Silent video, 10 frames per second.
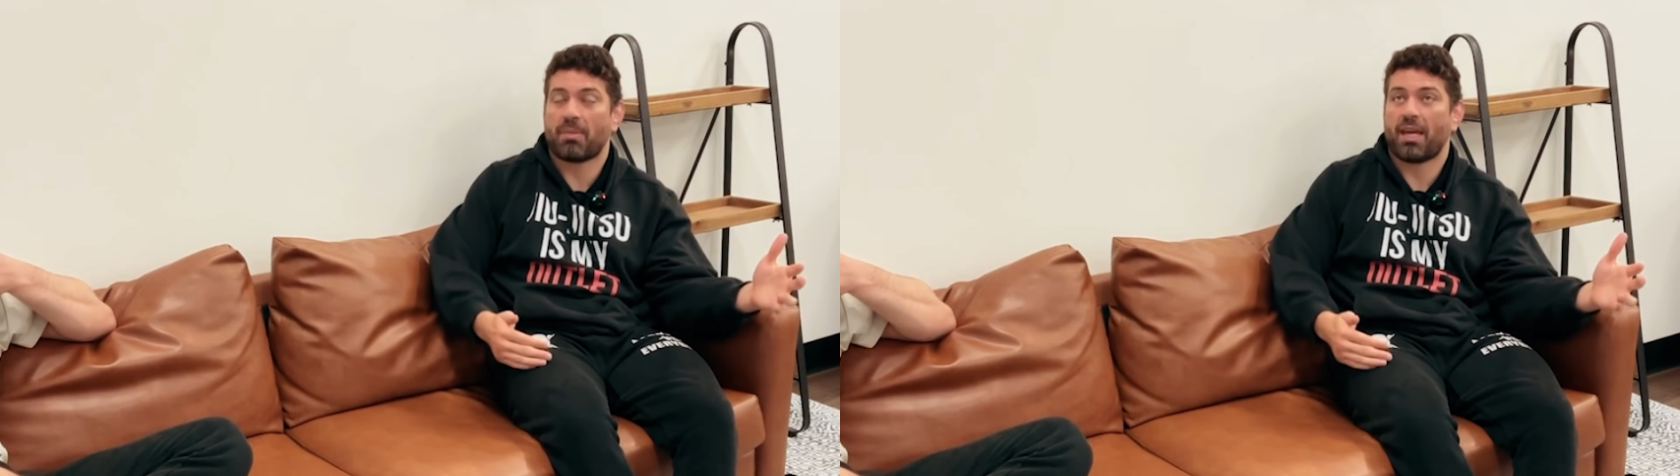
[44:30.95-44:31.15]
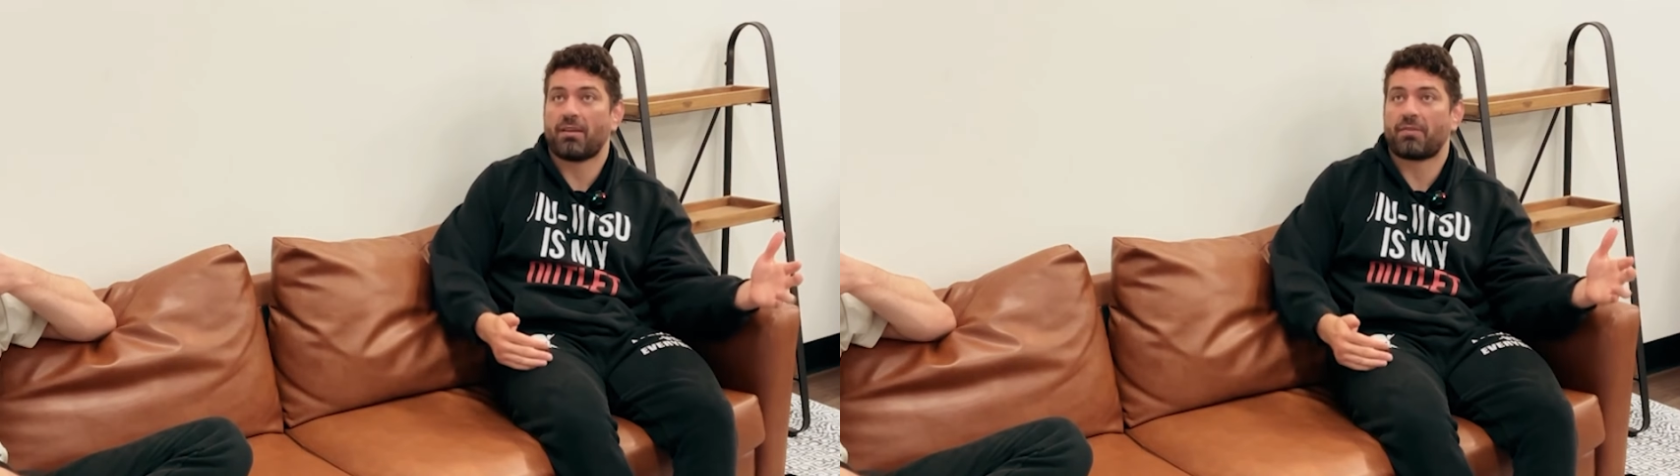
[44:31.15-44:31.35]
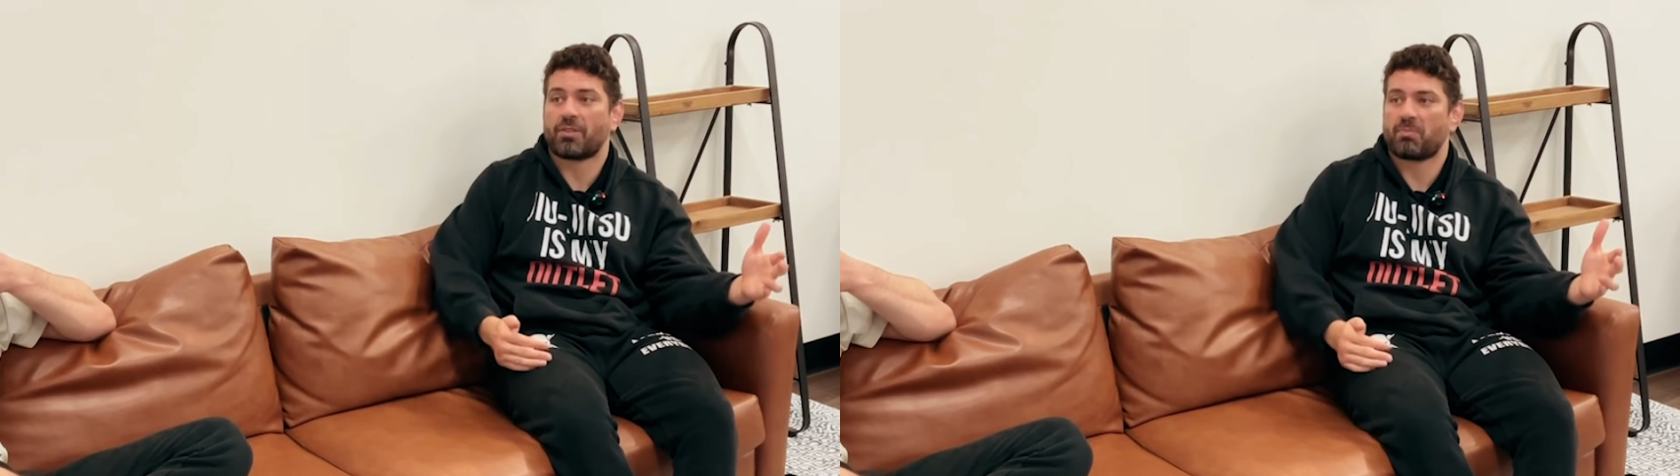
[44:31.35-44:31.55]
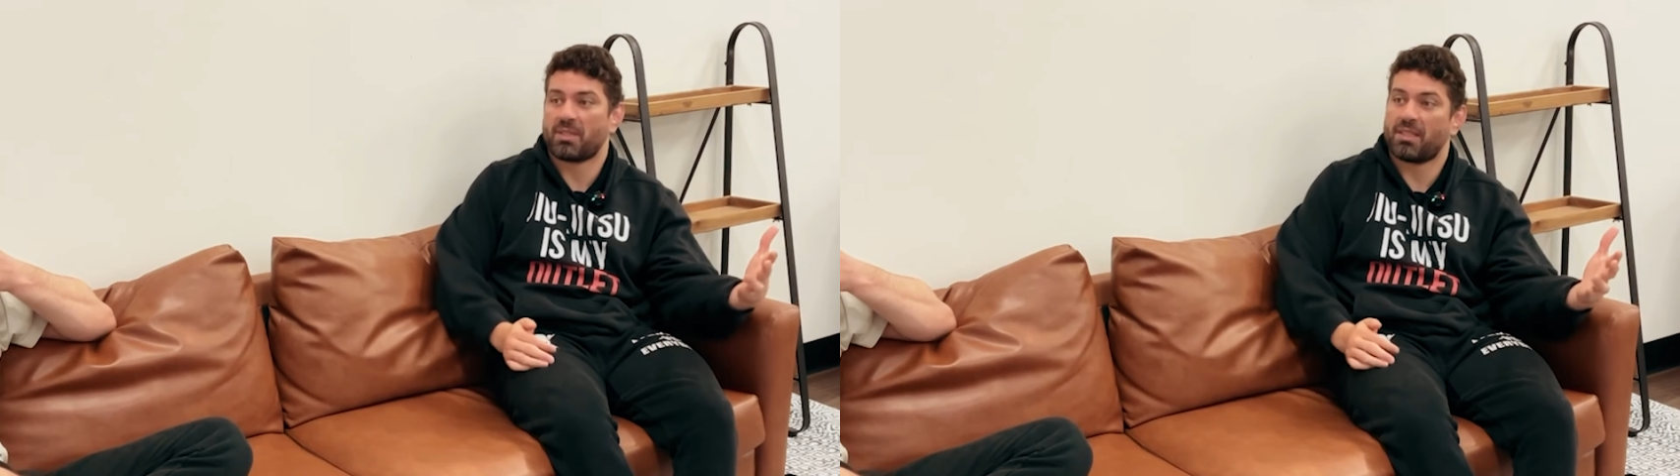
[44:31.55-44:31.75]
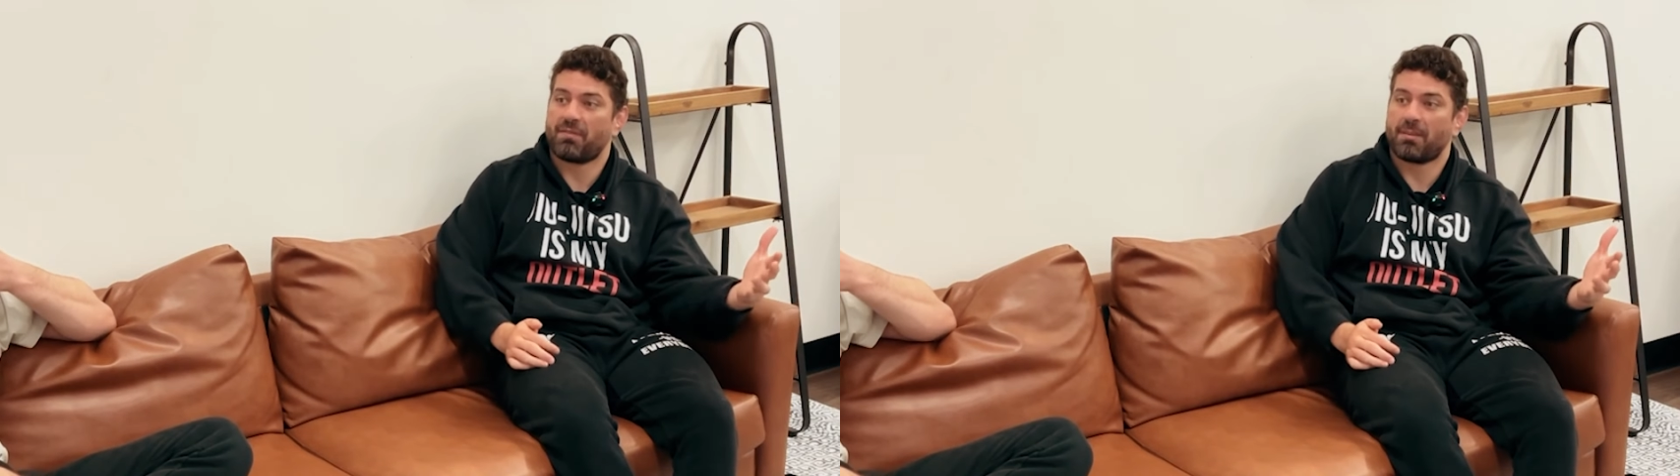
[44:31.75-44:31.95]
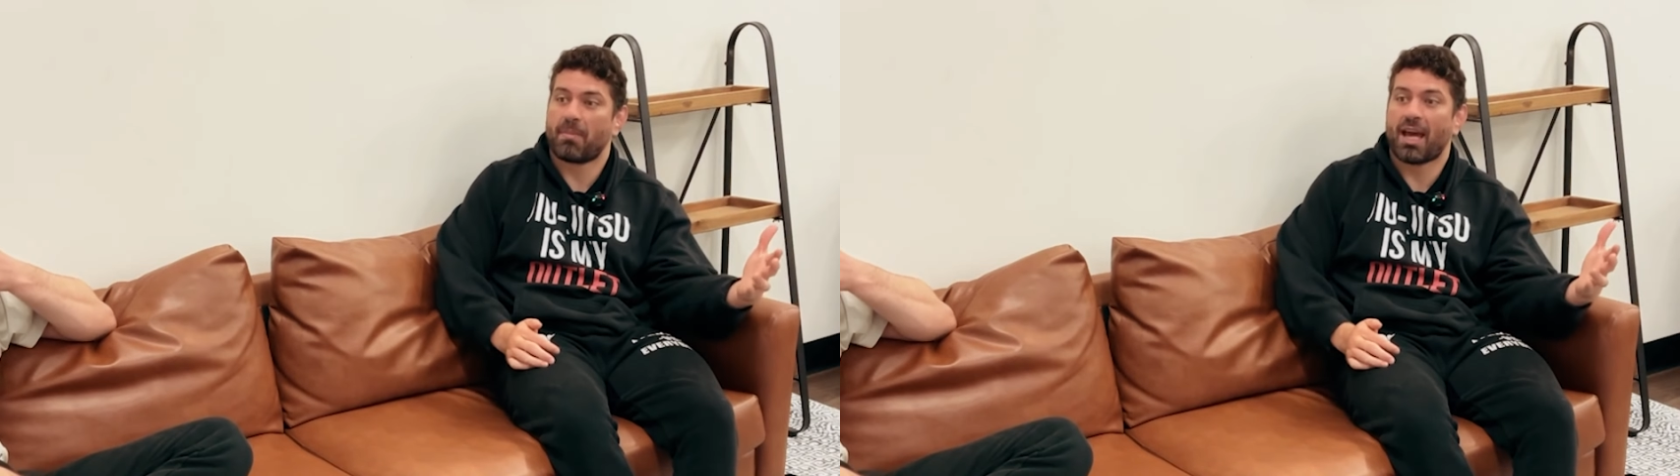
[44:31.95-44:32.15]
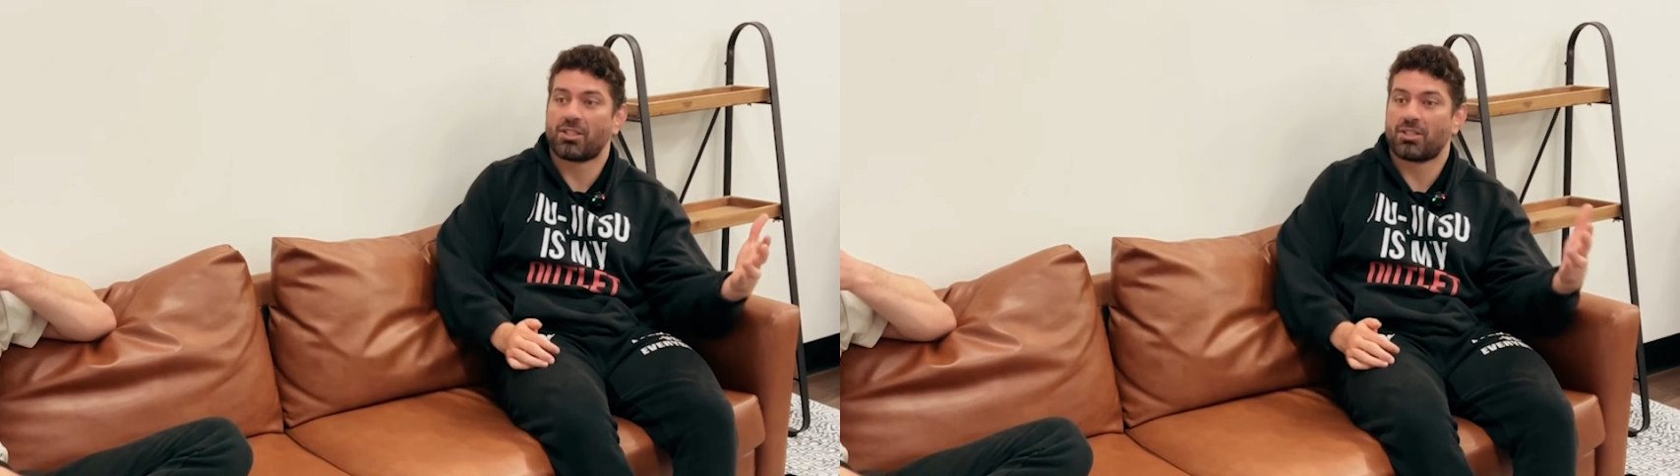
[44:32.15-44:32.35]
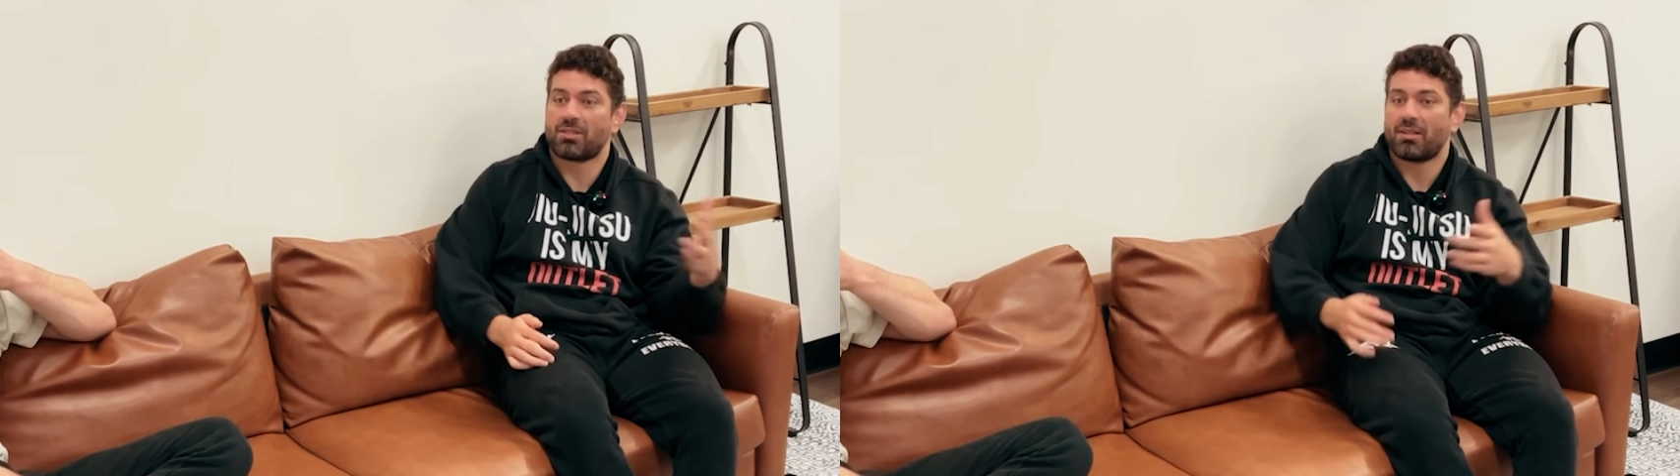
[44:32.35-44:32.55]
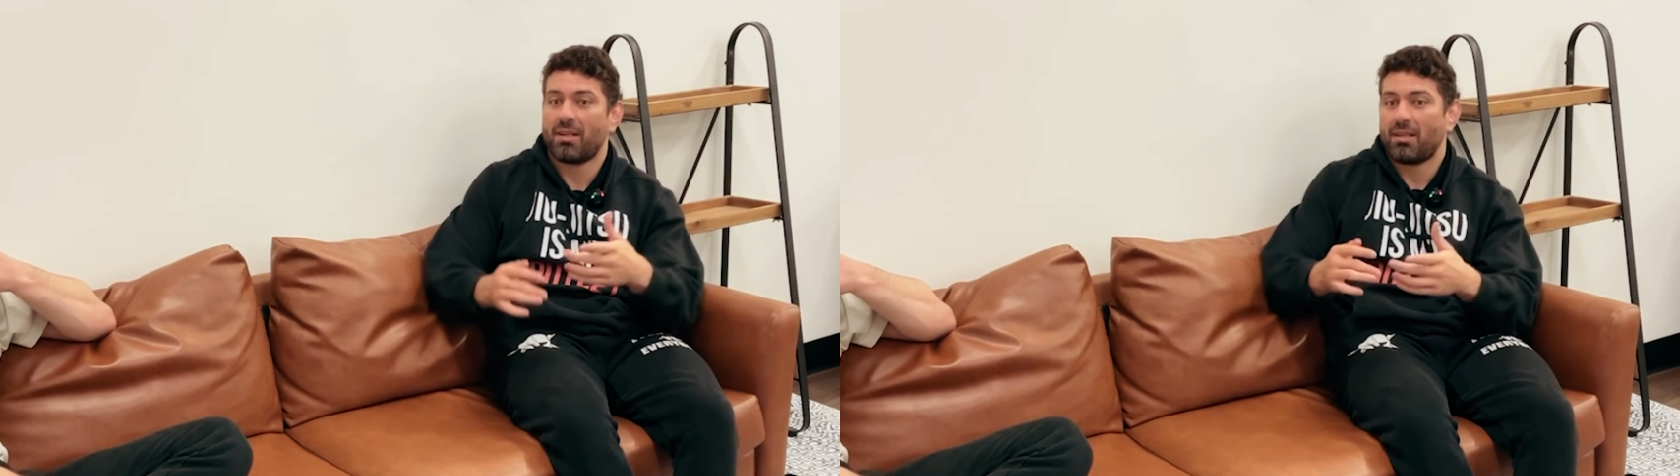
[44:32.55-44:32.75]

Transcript: paid for specific matches.